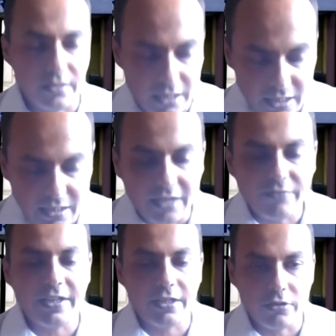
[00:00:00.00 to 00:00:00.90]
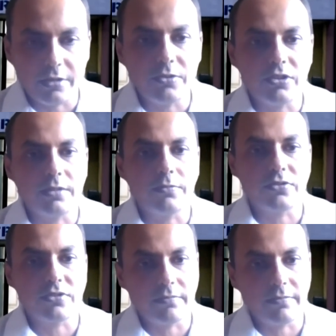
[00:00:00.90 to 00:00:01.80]
are very good immunity
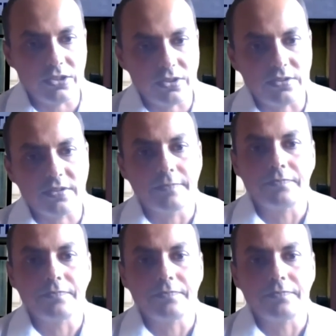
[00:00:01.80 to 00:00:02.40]
boosting measures.